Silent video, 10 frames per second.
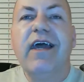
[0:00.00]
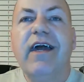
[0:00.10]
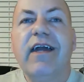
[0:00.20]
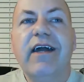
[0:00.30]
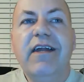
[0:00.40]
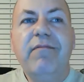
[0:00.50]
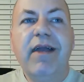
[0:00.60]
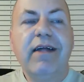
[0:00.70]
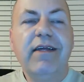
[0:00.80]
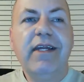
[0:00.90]
And I got in
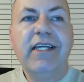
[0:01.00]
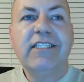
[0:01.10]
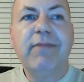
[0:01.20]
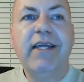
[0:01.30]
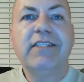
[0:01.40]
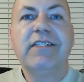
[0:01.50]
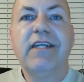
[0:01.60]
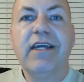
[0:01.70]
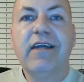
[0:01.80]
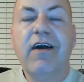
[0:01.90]
my cleaning space, and
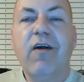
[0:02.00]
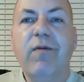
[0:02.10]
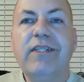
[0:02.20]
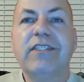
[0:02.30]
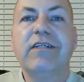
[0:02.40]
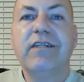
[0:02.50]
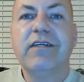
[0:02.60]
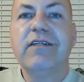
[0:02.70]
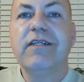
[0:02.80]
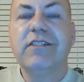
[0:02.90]
I always
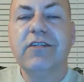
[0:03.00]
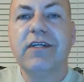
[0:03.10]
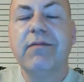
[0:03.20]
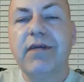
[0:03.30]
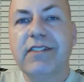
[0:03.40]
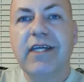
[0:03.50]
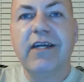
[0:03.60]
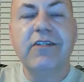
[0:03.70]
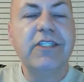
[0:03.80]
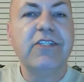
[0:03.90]
clear these 30 plus
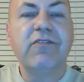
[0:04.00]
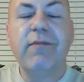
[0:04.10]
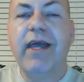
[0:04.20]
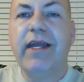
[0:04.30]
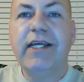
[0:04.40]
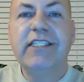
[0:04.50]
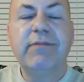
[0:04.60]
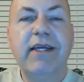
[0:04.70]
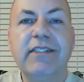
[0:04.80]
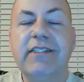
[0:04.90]
energies from any
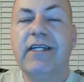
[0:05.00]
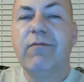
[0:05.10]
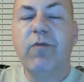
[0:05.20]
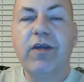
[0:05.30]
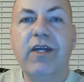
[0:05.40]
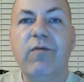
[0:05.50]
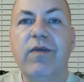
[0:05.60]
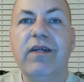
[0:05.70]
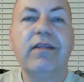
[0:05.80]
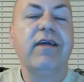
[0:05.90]
space that I'm working
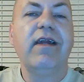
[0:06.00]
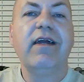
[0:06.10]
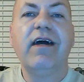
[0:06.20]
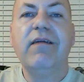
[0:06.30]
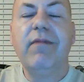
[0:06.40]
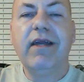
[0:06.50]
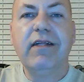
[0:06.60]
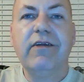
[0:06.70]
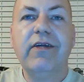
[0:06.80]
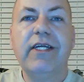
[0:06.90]
with. And I got in my
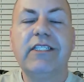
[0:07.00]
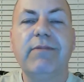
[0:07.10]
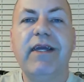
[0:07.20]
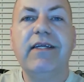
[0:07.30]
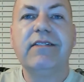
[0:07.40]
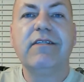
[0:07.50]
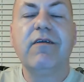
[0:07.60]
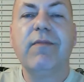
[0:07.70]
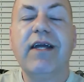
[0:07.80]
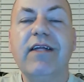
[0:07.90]
clearing space
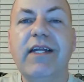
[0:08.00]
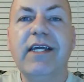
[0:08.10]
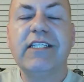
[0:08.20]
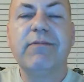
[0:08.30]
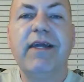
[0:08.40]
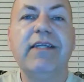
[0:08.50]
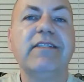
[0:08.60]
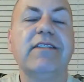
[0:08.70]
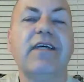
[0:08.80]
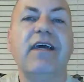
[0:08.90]
or my cleaning
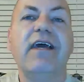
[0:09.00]
space,